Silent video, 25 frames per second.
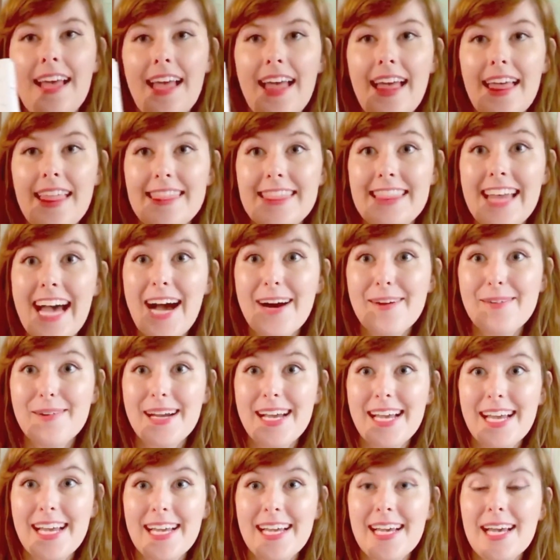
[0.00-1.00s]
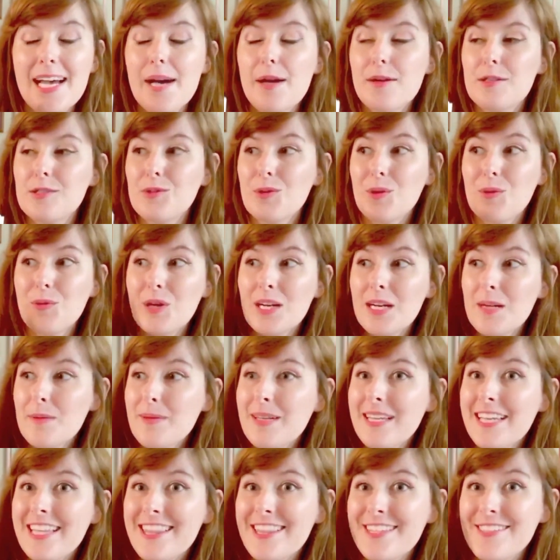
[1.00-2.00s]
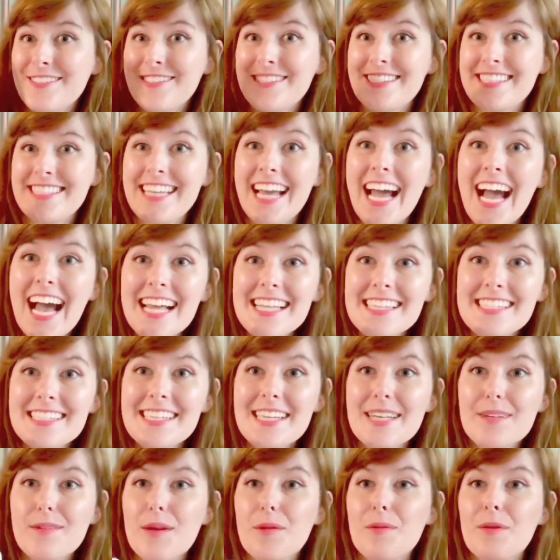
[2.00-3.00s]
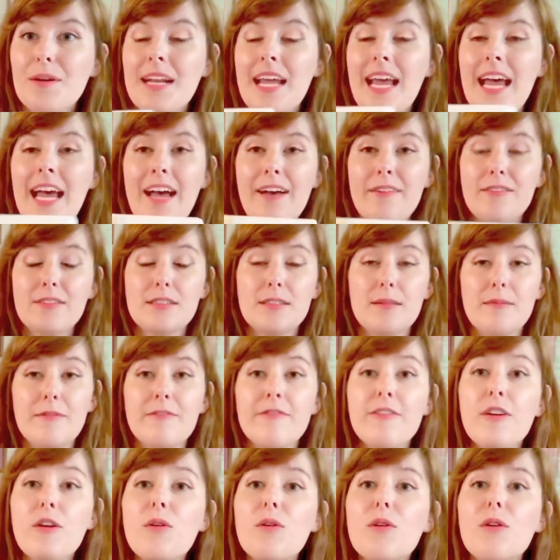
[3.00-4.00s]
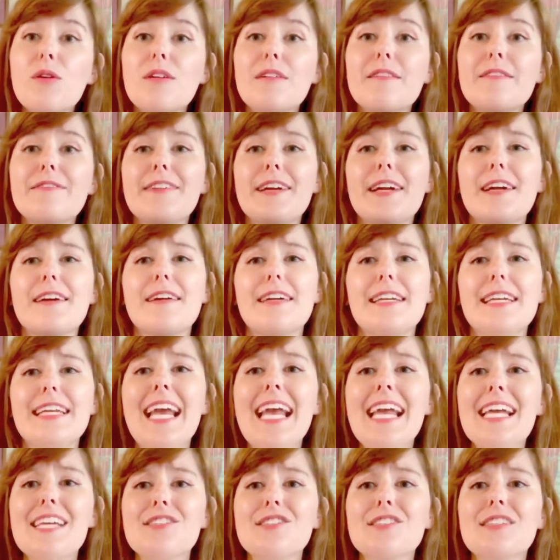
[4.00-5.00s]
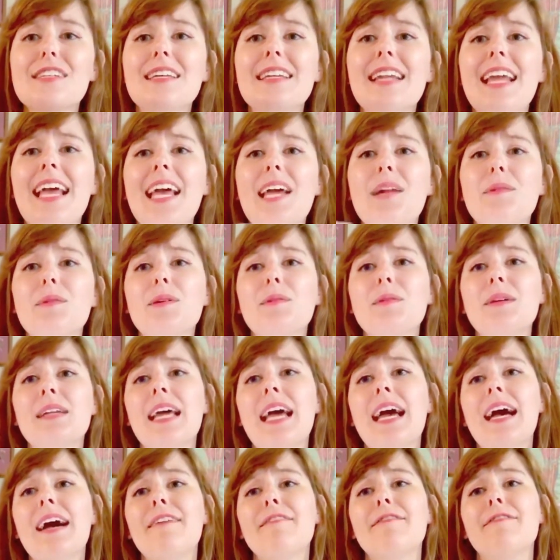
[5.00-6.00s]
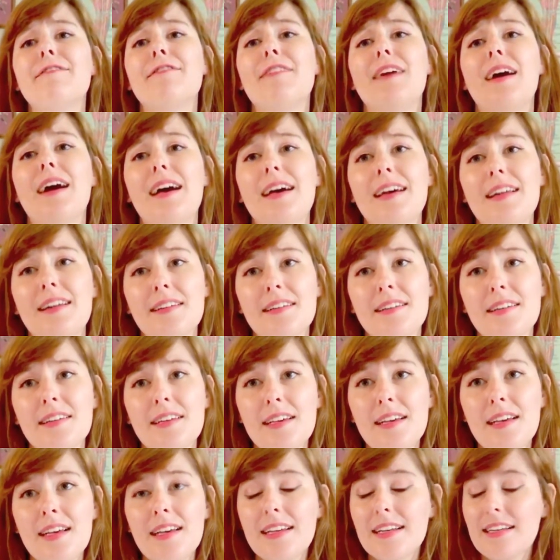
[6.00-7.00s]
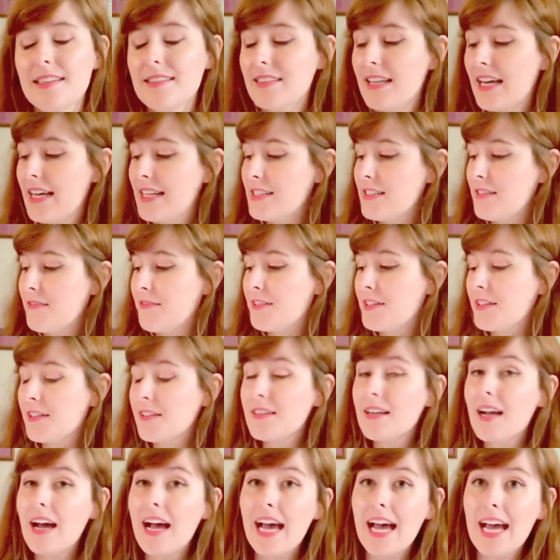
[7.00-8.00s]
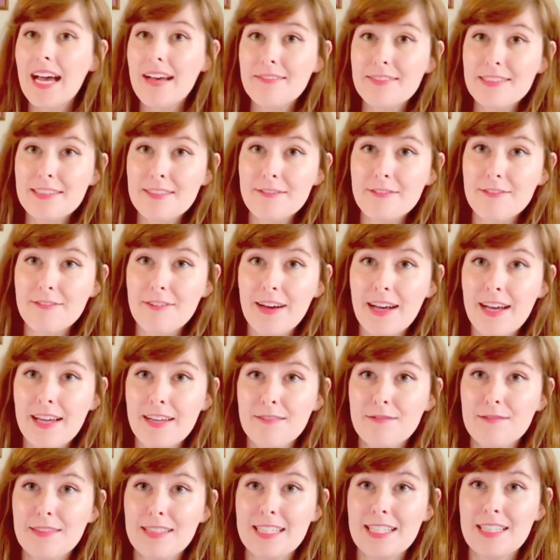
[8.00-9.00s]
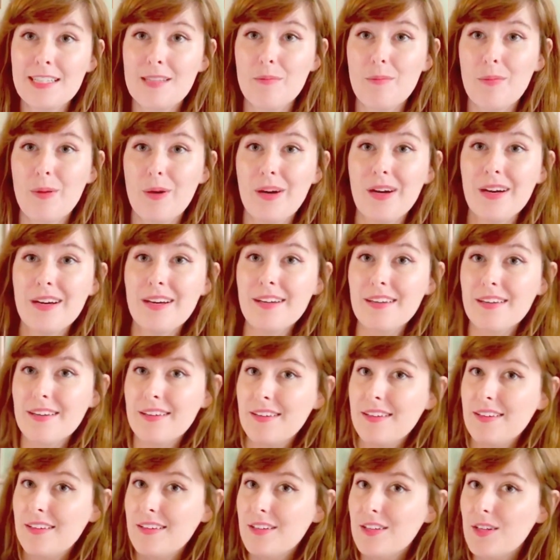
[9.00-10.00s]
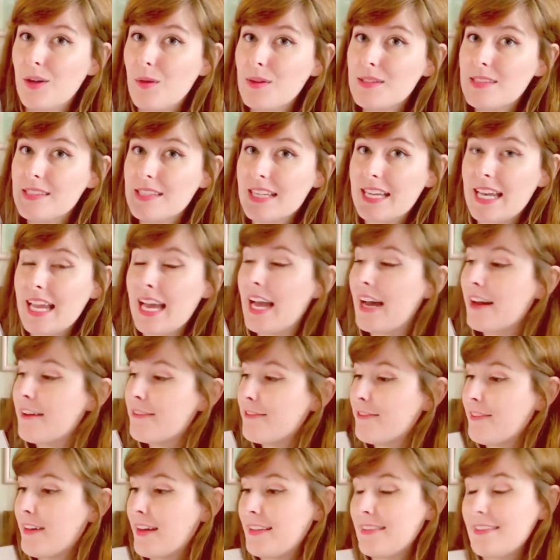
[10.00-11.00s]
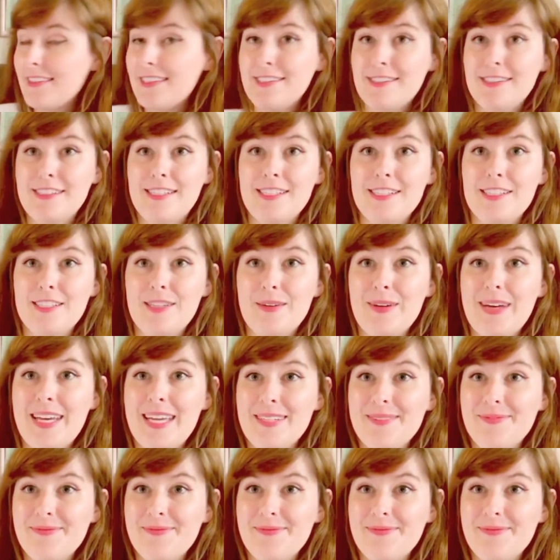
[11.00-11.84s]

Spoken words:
that way. So we want to be enthusiastic, we want to have some vocal variation, and we want to have fun. Because guys, if you're not having fun reading the book, no one's going to have fun listening to it.